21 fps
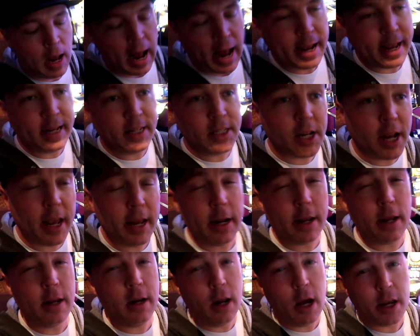I guess I
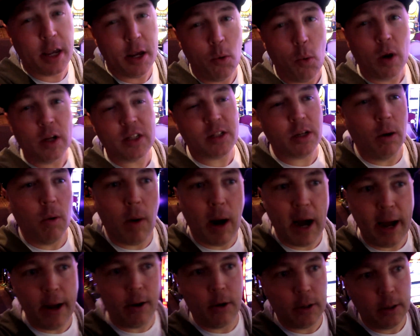gotta get lucky once in a
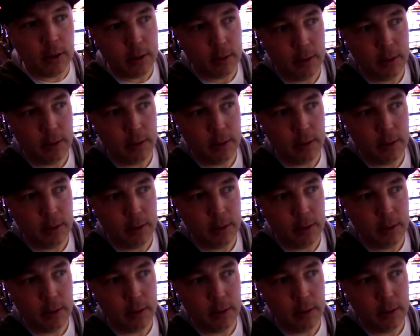while.